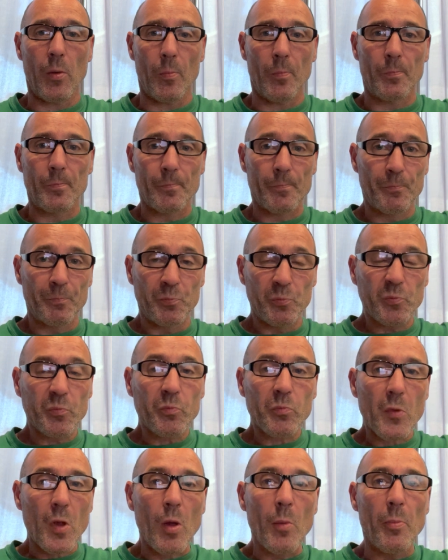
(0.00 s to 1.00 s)
them,
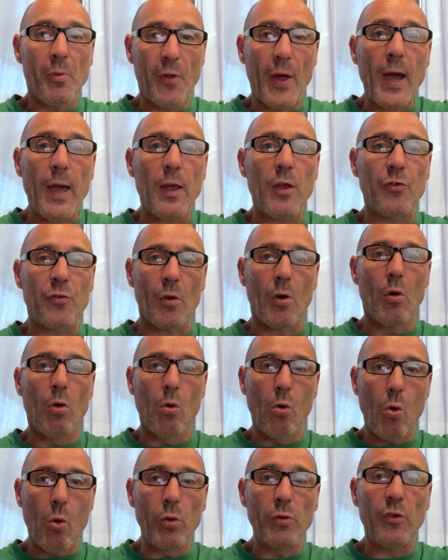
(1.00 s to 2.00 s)
but that is
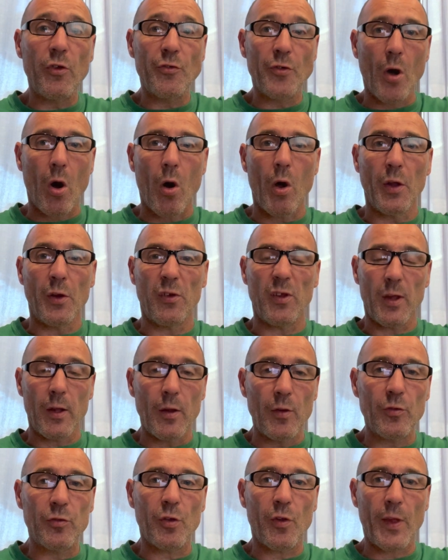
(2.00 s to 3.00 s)
all designed
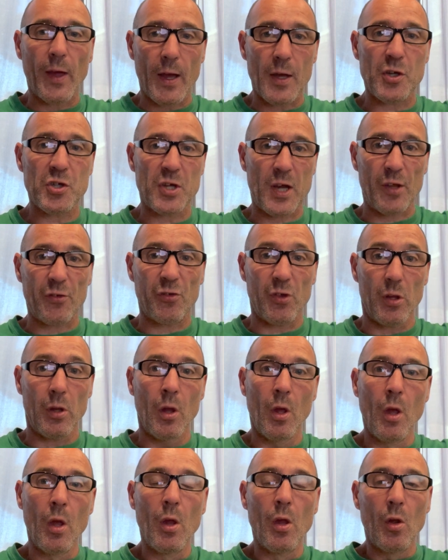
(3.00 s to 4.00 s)
into that chassis,
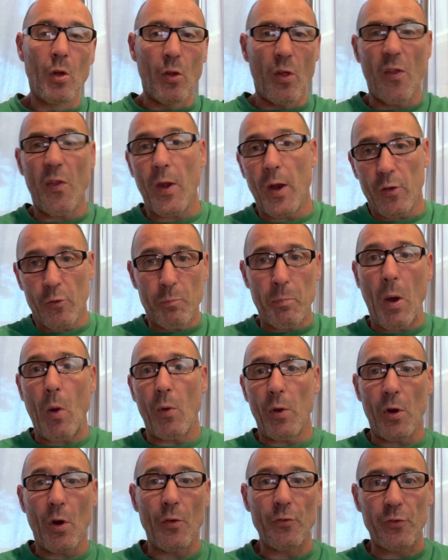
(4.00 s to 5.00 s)
and then it's
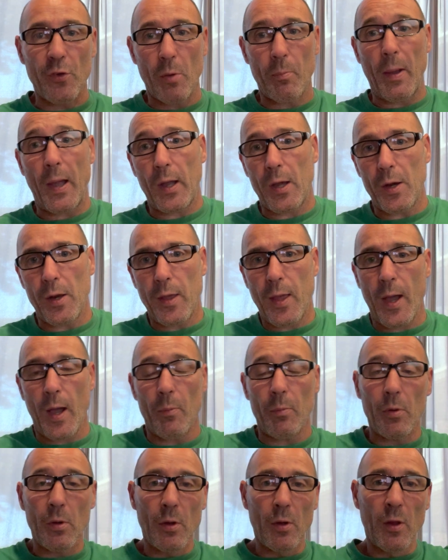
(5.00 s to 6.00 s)
bolted onto the back of the
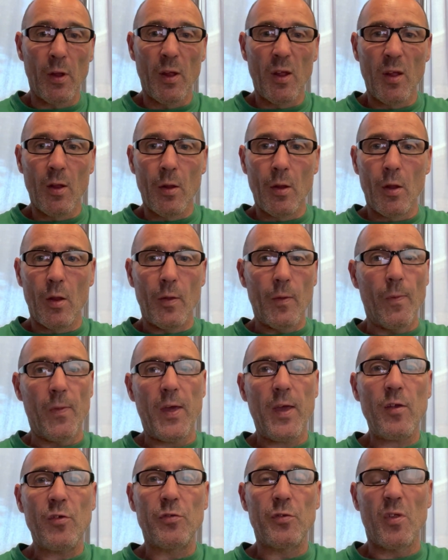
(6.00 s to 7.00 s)
cab.
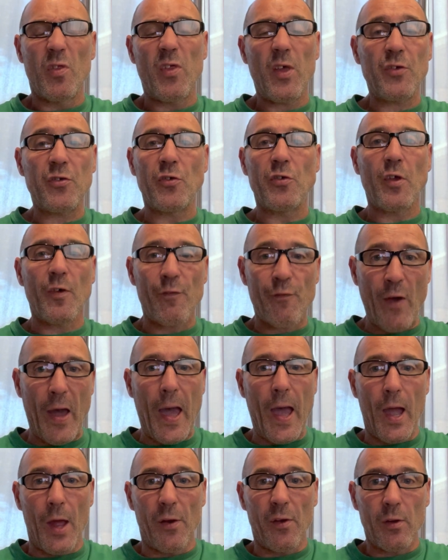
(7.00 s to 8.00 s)
This is a
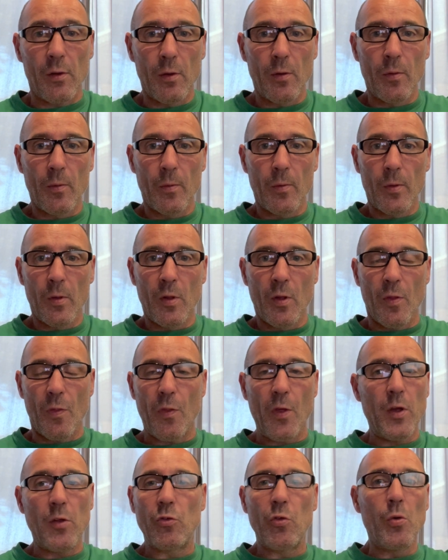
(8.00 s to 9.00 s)
van.
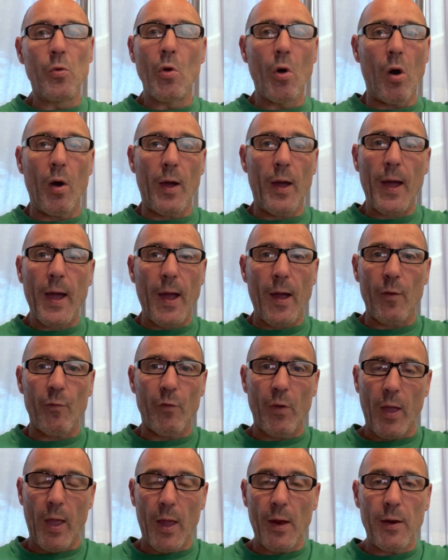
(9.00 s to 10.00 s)
They do not
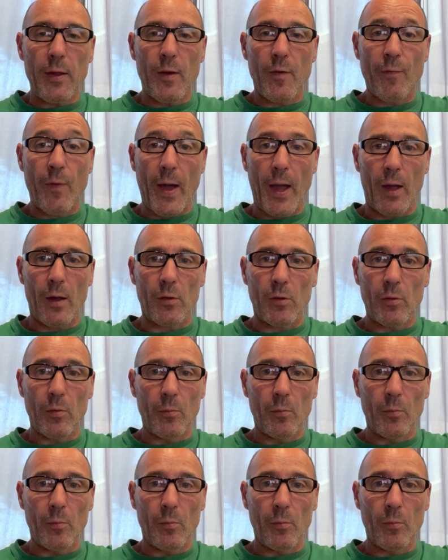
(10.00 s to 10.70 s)
have any of that